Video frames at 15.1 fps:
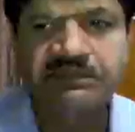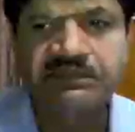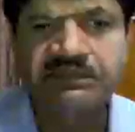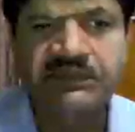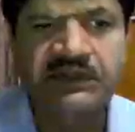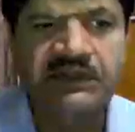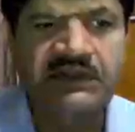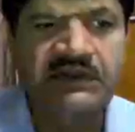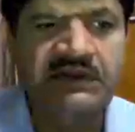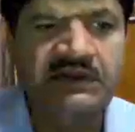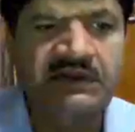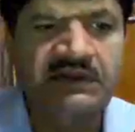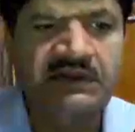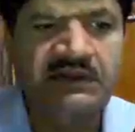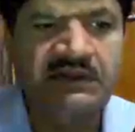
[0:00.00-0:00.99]
here,
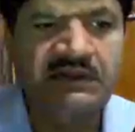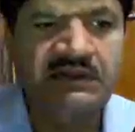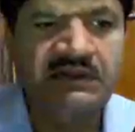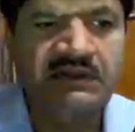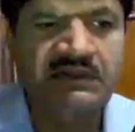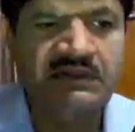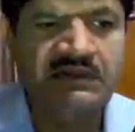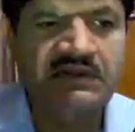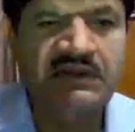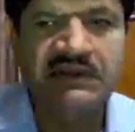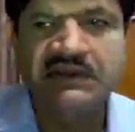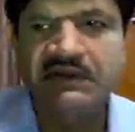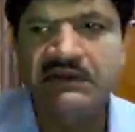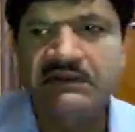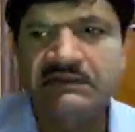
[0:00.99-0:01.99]
right.
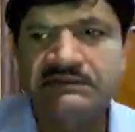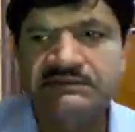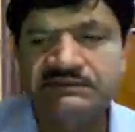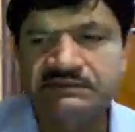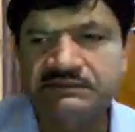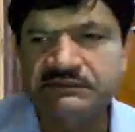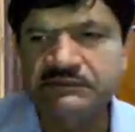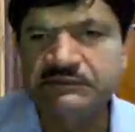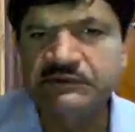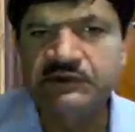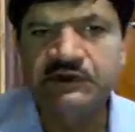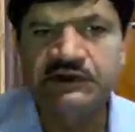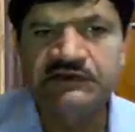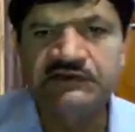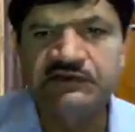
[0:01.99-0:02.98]
So
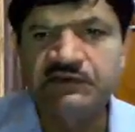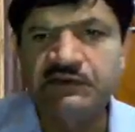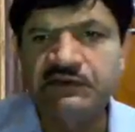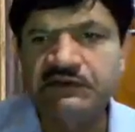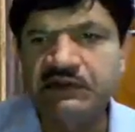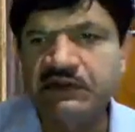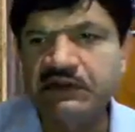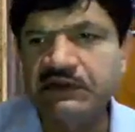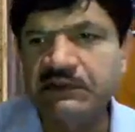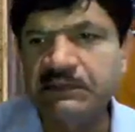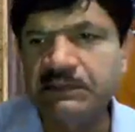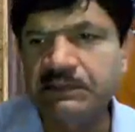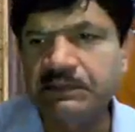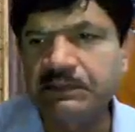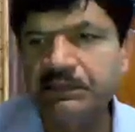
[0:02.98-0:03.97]
it is showing the
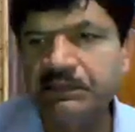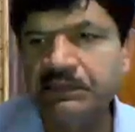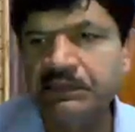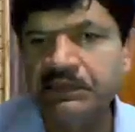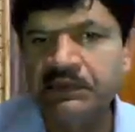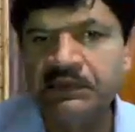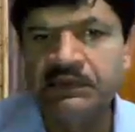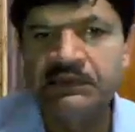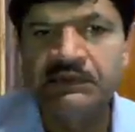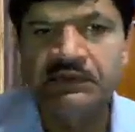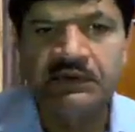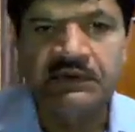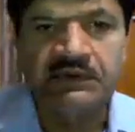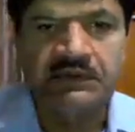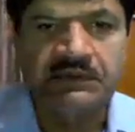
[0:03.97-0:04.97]

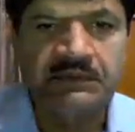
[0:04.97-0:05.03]
your